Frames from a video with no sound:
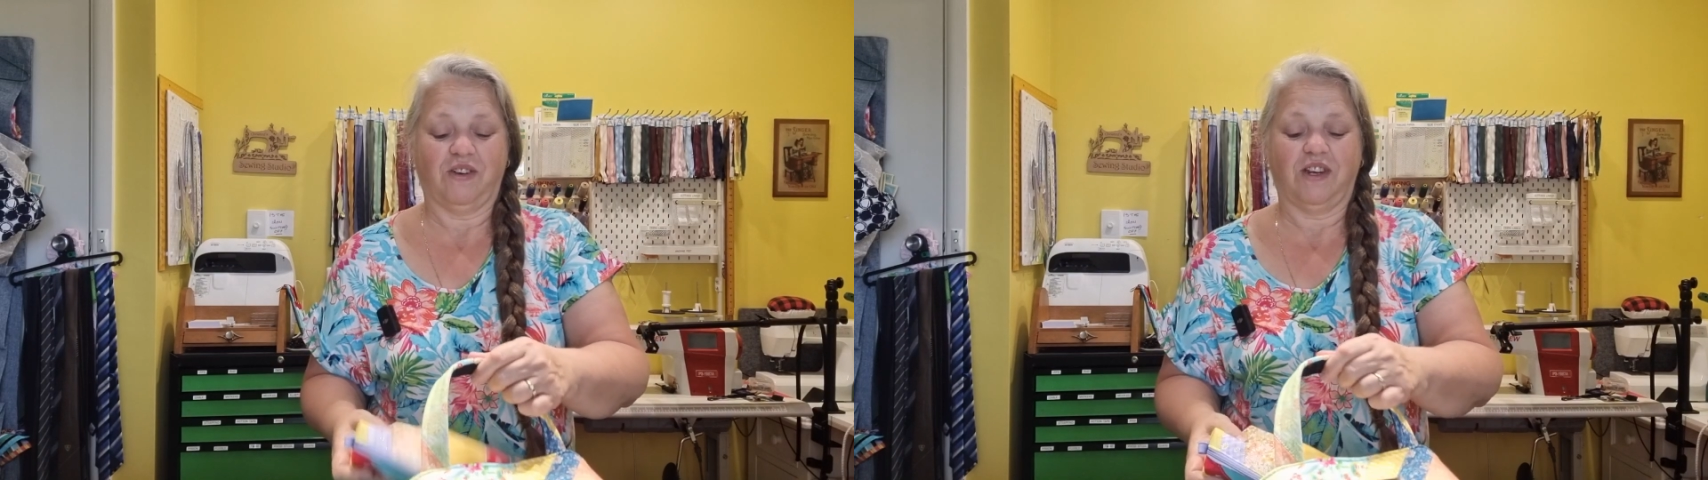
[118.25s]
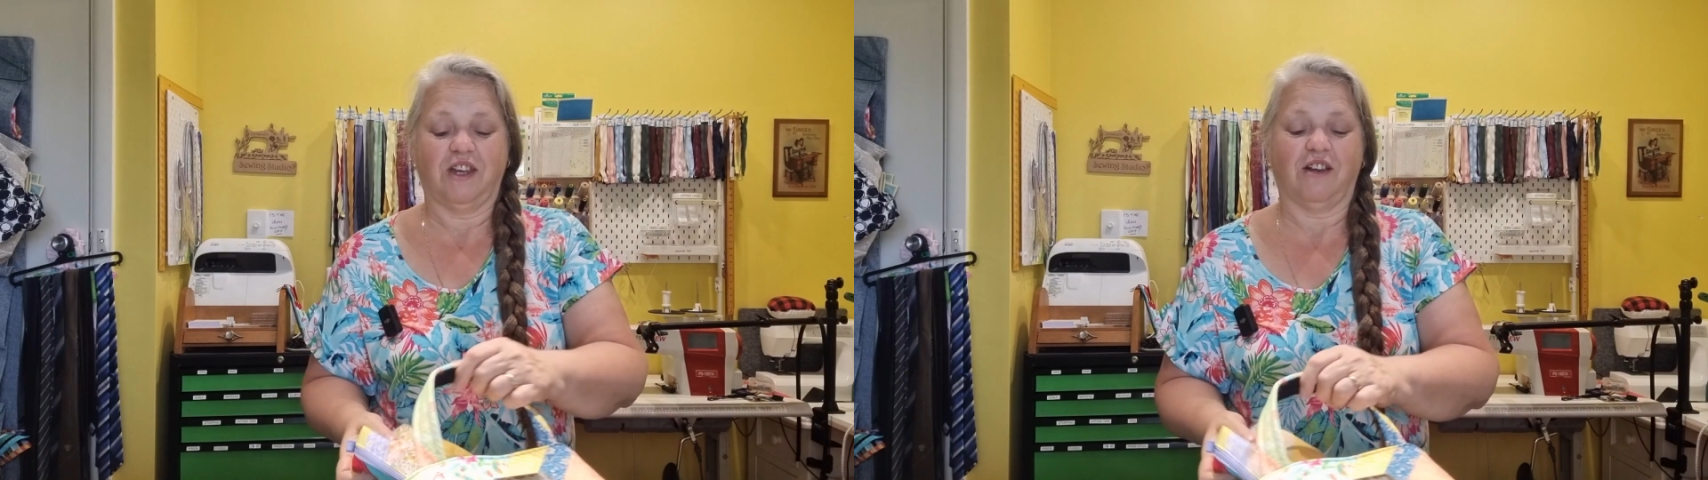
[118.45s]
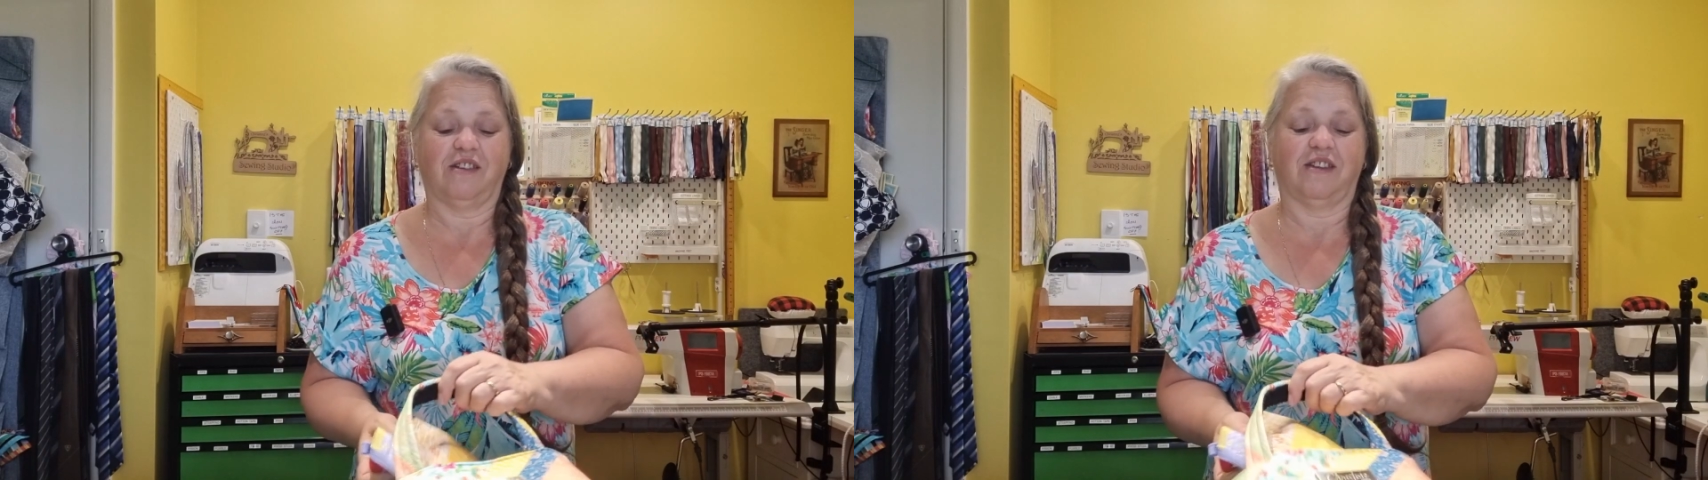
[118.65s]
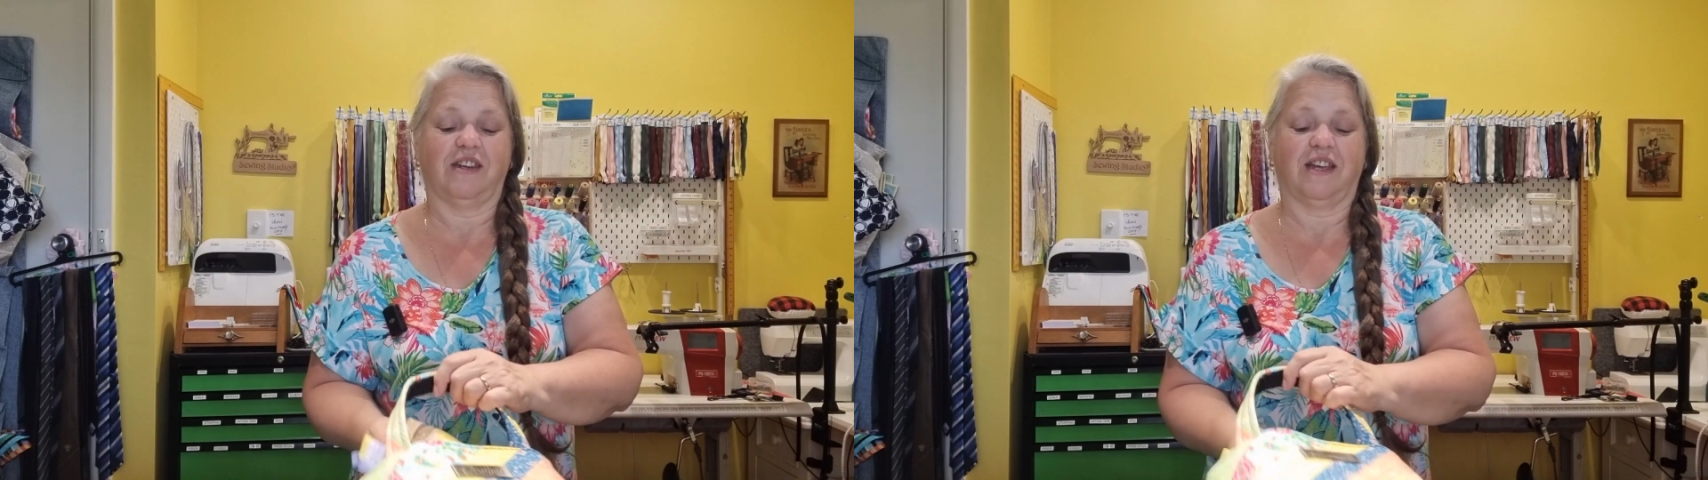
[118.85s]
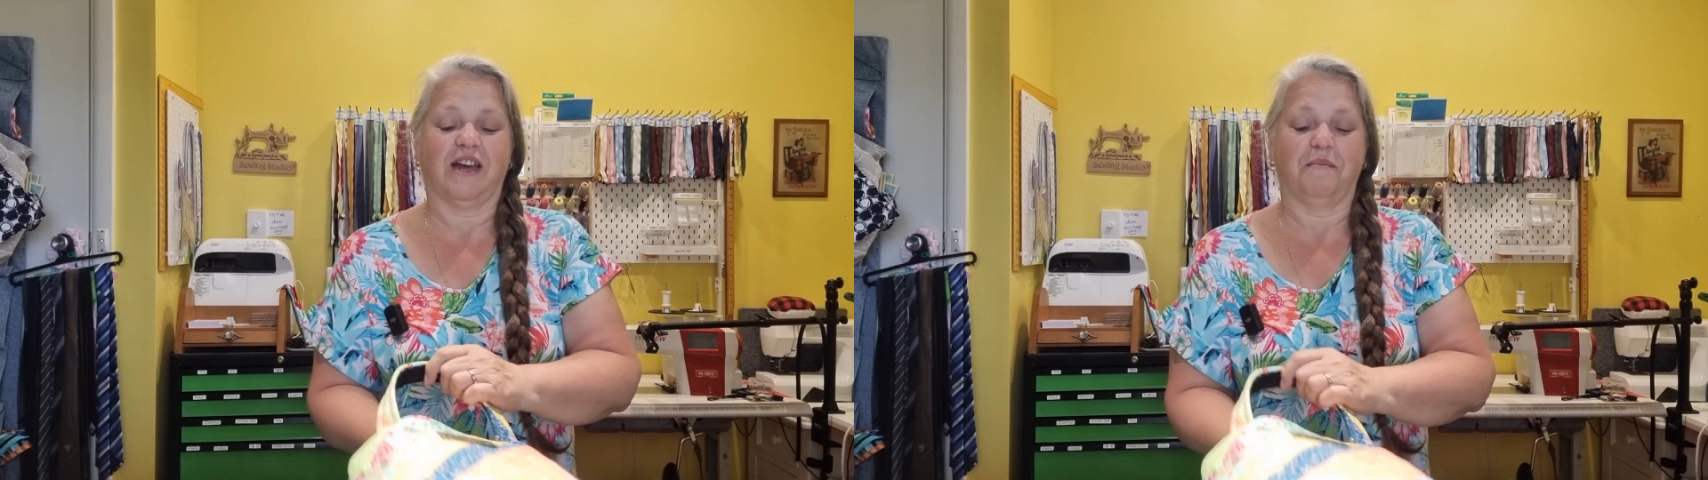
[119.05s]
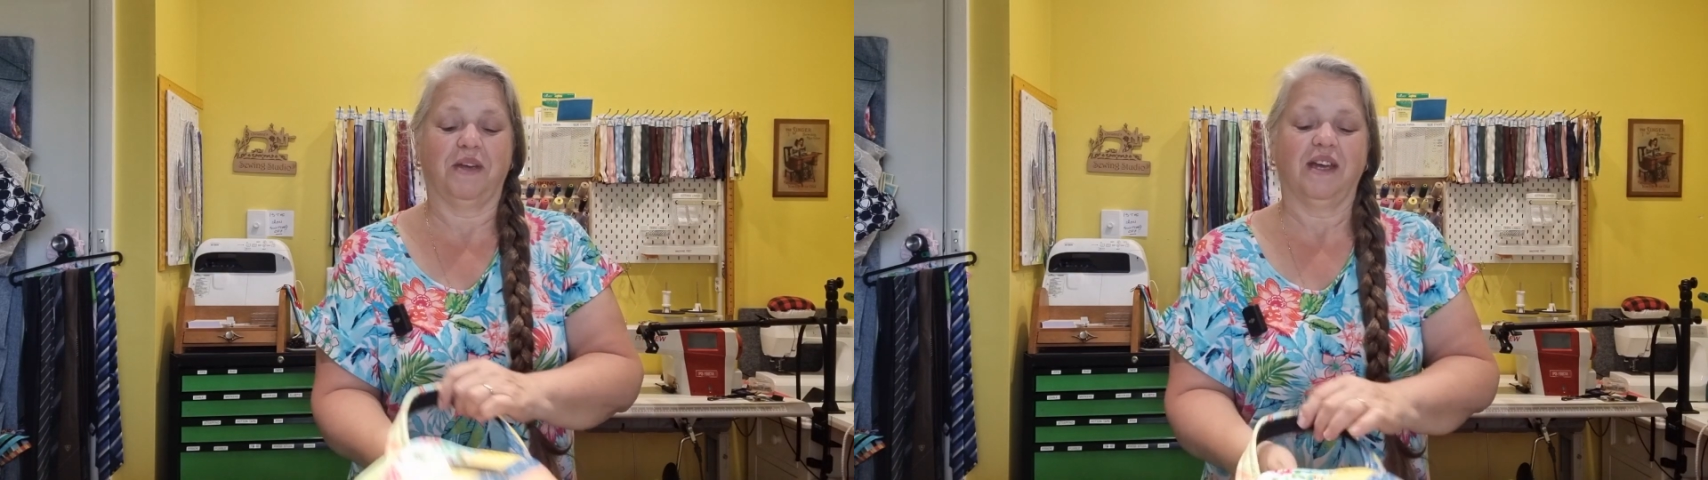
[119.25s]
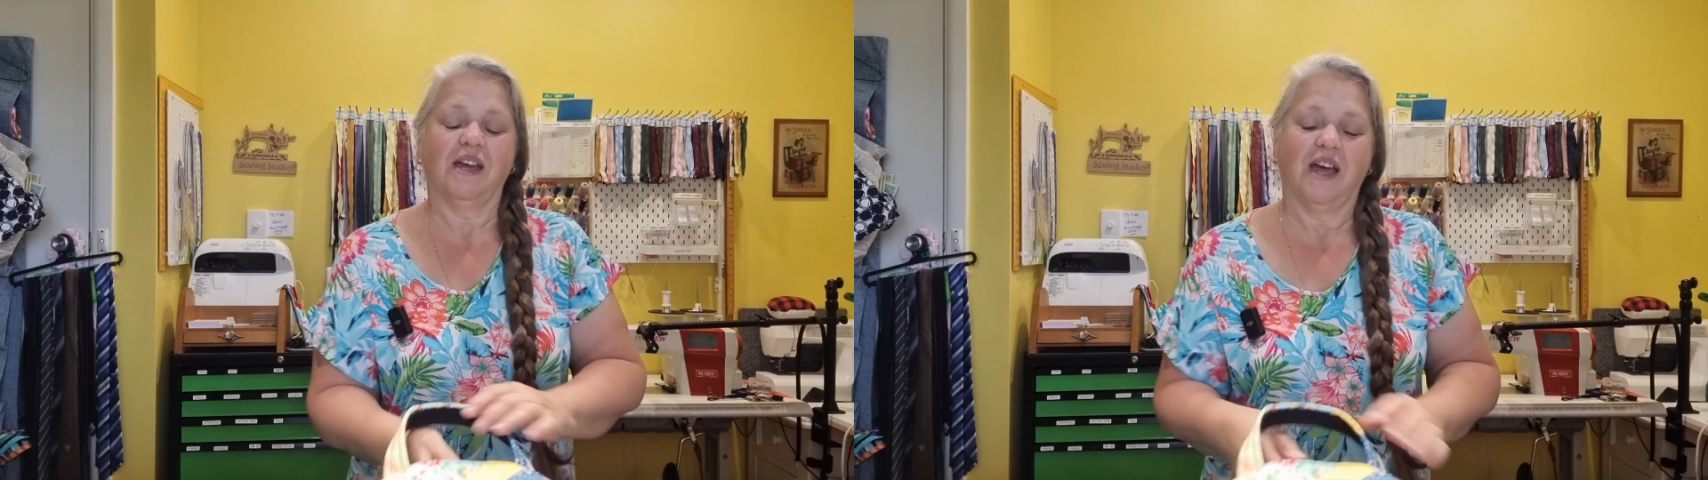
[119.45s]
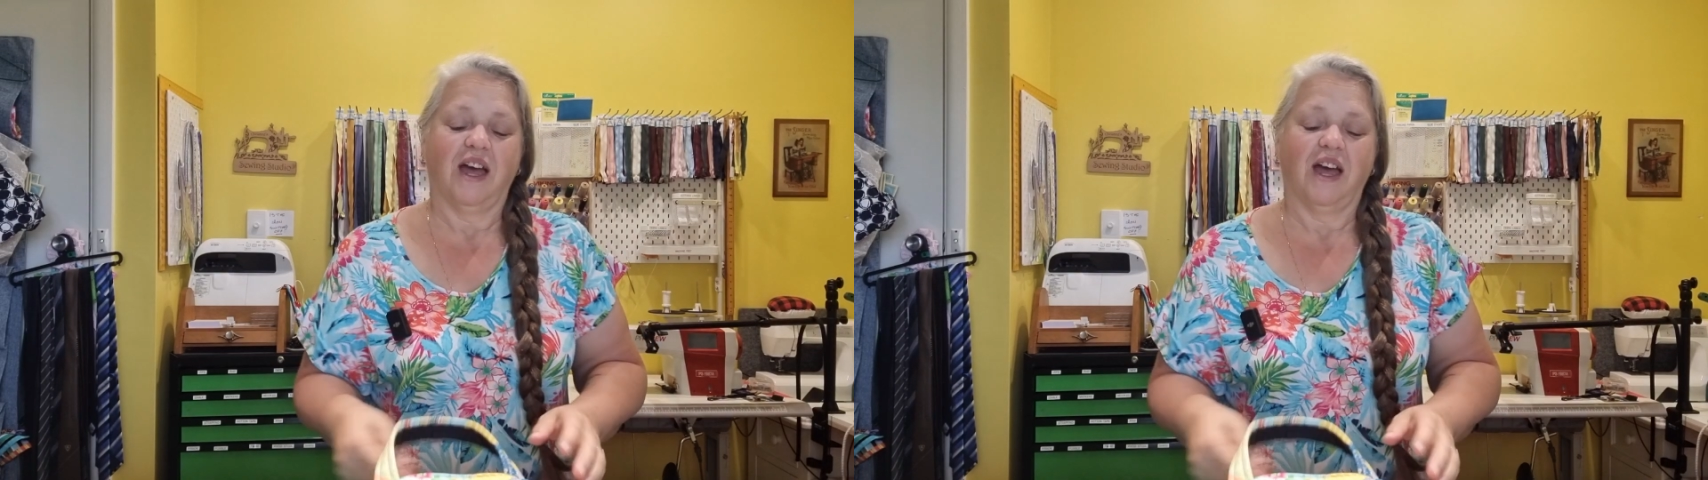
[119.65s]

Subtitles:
videos that are coming.